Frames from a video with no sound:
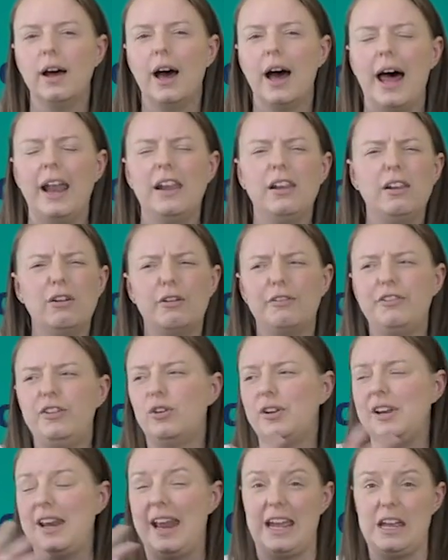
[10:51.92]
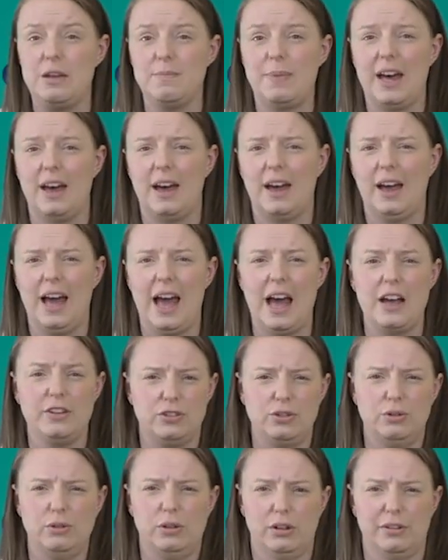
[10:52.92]
and love your neighbour
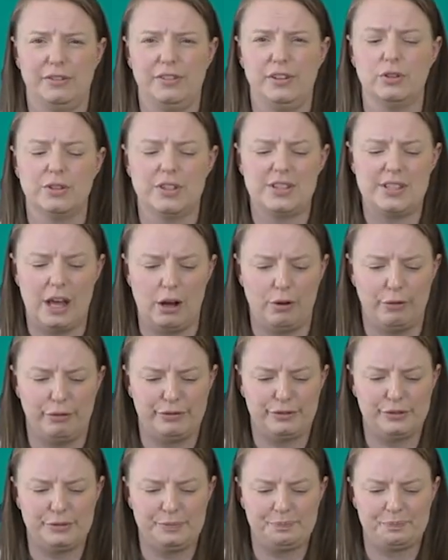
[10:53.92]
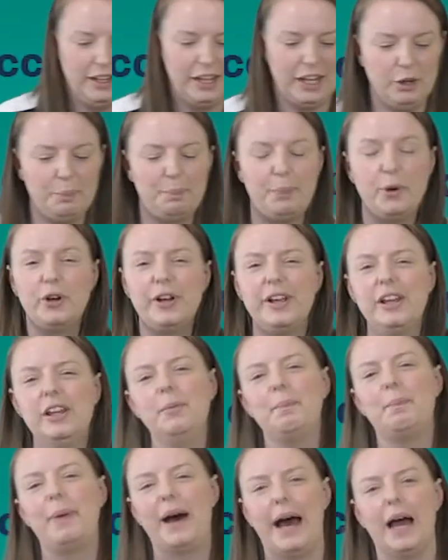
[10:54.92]
as you love yourself. In a book in
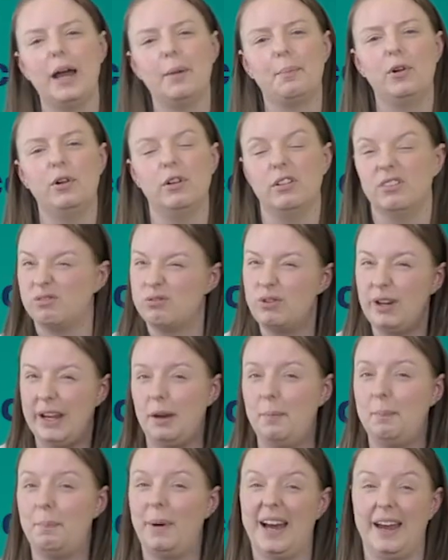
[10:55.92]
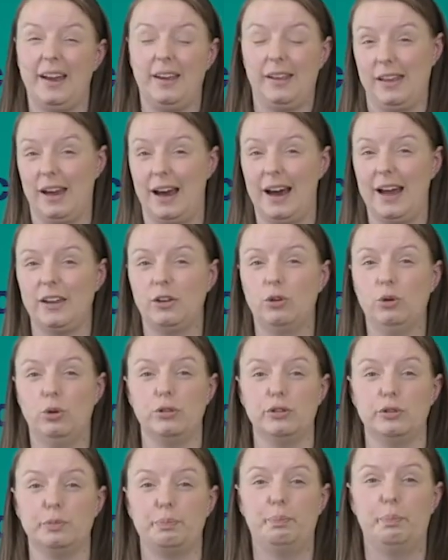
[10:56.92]
the Bible written by a guy
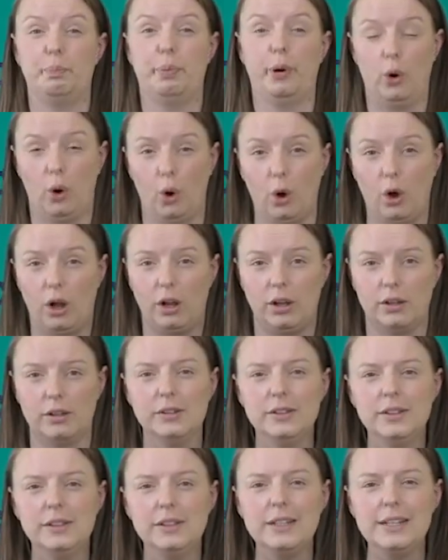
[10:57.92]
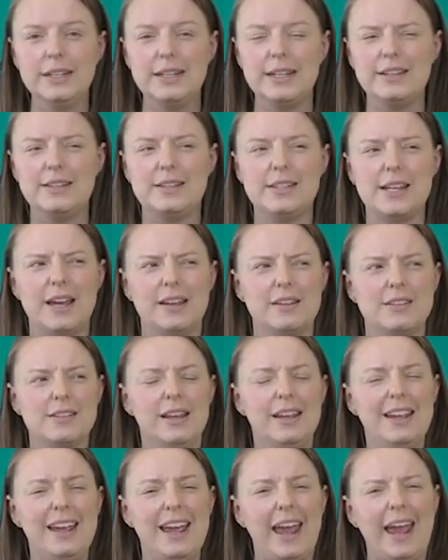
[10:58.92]
called Paul, he says,
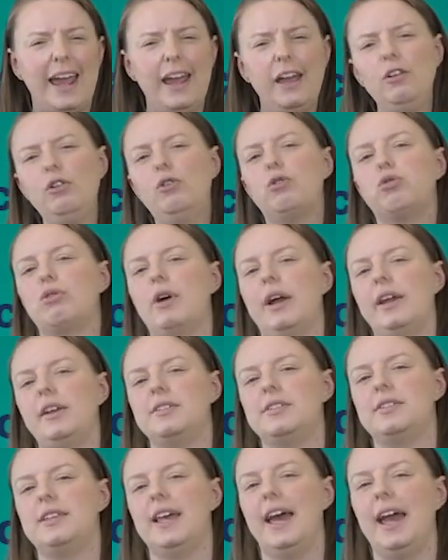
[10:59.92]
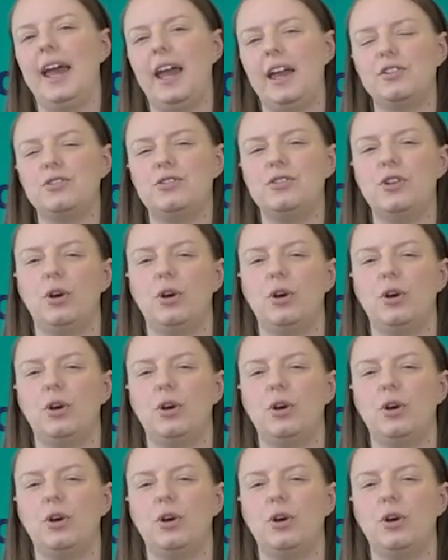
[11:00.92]
In Christ there is